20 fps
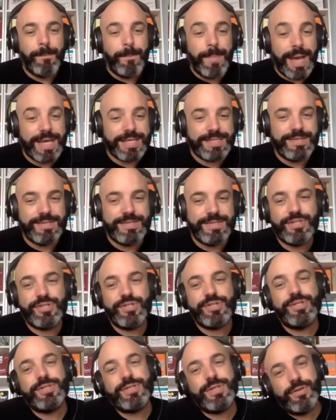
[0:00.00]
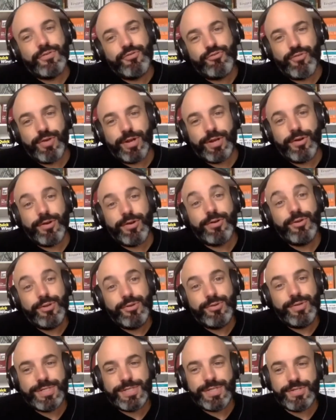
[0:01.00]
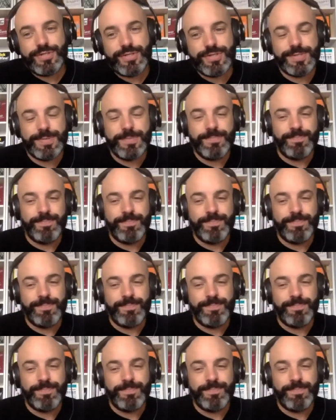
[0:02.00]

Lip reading: Past decisions trigger new decisions.